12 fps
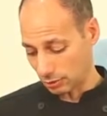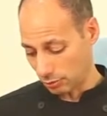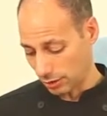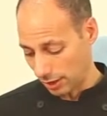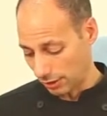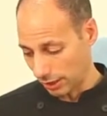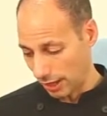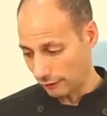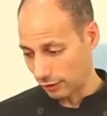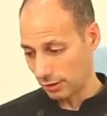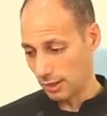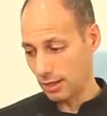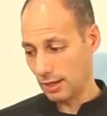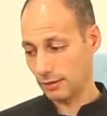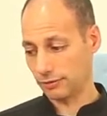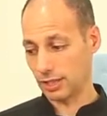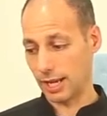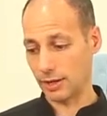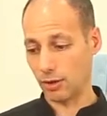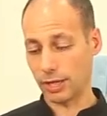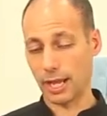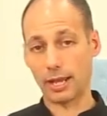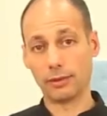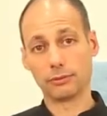to another level of saying,
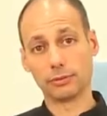okay,